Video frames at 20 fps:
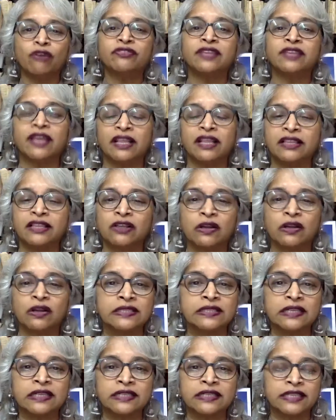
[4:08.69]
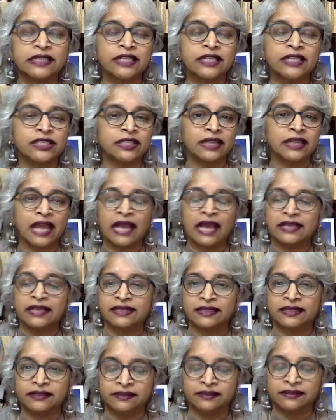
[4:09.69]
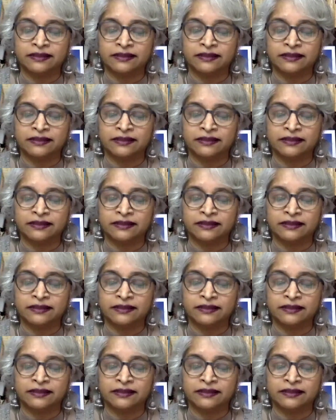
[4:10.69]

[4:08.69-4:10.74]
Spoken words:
the health consultation as a